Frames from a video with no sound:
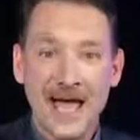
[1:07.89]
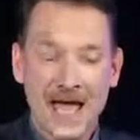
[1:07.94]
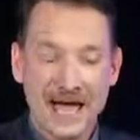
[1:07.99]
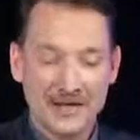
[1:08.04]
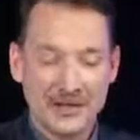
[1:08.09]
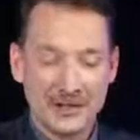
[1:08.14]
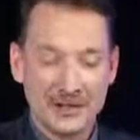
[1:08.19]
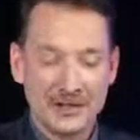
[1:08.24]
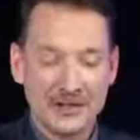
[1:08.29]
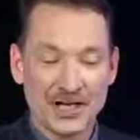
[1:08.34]

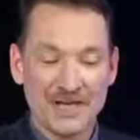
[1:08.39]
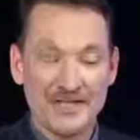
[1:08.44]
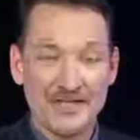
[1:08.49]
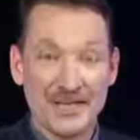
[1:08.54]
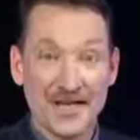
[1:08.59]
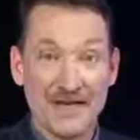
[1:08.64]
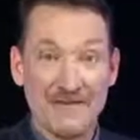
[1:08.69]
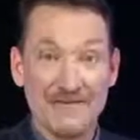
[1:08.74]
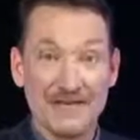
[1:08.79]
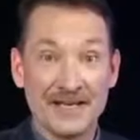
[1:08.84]
As your
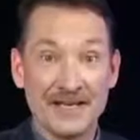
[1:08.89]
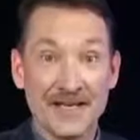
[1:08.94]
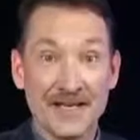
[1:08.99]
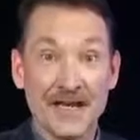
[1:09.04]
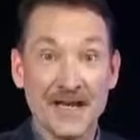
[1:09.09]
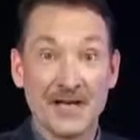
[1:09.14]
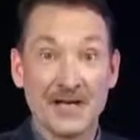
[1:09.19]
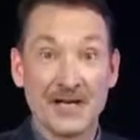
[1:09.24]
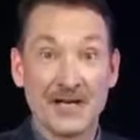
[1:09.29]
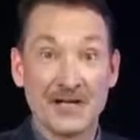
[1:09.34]
chest
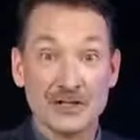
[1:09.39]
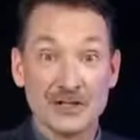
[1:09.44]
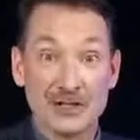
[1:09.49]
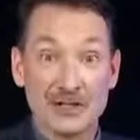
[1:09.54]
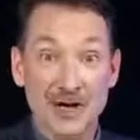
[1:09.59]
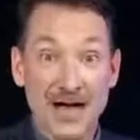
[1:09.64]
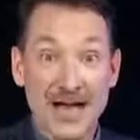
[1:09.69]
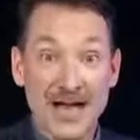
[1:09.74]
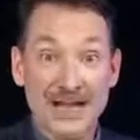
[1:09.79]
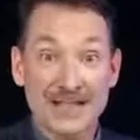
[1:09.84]
cavity
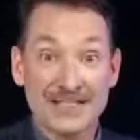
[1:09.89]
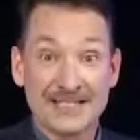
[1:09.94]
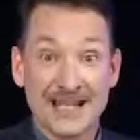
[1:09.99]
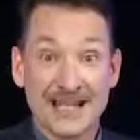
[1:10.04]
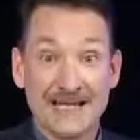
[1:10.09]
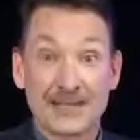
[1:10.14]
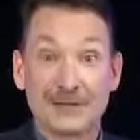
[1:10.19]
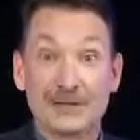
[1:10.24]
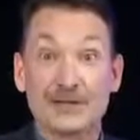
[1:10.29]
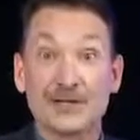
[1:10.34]
contracts
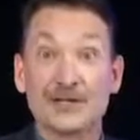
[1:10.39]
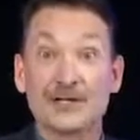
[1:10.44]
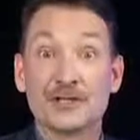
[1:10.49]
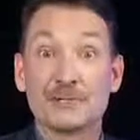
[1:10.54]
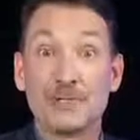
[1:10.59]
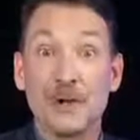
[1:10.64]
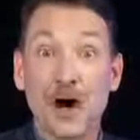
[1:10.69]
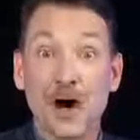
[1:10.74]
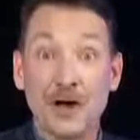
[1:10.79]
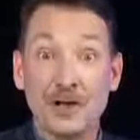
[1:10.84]
and goes to
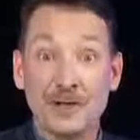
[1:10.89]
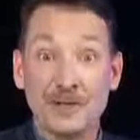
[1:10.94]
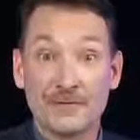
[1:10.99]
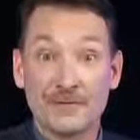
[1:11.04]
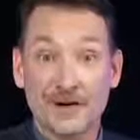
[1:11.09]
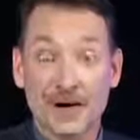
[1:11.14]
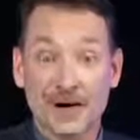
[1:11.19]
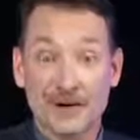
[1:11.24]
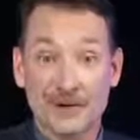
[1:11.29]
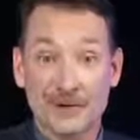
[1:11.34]
smaller
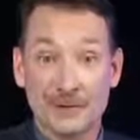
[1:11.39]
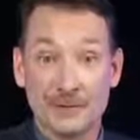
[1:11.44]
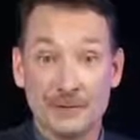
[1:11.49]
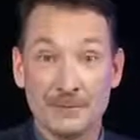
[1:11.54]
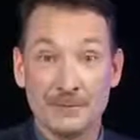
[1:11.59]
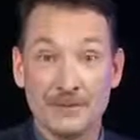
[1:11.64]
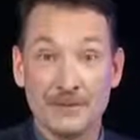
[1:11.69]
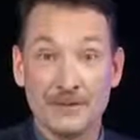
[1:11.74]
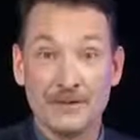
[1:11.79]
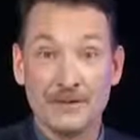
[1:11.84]

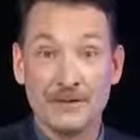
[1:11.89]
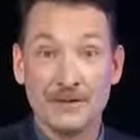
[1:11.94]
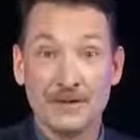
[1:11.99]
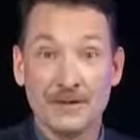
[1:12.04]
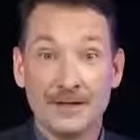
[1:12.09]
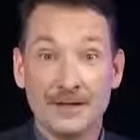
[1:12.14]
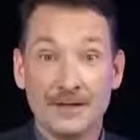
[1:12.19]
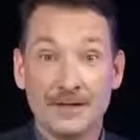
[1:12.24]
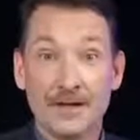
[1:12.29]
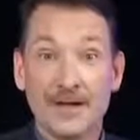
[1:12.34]
volume,
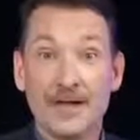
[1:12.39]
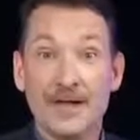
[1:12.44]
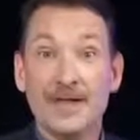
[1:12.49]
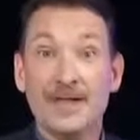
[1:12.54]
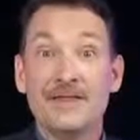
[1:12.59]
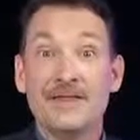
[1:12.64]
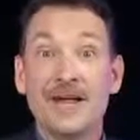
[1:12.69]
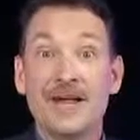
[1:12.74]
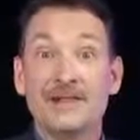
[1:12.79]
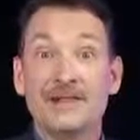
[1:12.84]

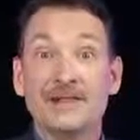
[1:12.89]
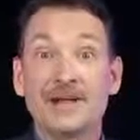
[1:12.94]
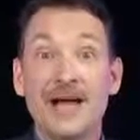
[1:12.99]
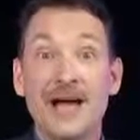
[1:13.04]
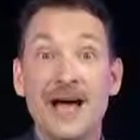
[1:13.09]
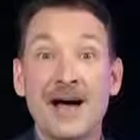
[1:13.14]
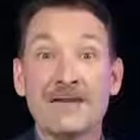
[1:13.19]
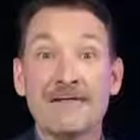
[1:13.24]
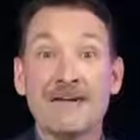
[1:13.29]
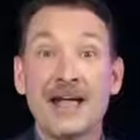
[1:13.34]
then you'll
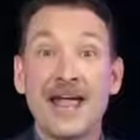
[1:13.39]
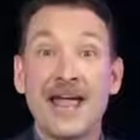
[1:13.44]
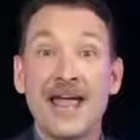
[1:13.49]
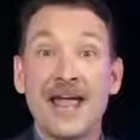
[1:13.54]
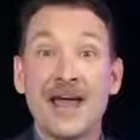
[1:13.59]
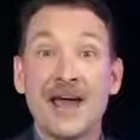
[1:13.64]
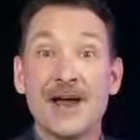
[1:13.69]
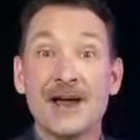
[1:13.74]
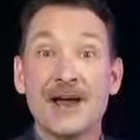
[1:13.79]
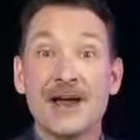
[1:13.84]
have
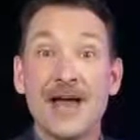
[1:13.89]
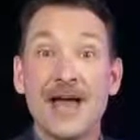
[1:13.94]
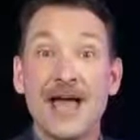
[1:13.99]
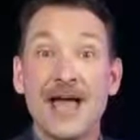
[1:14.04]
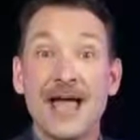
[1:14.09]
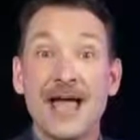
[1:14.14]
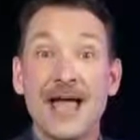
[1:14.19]
air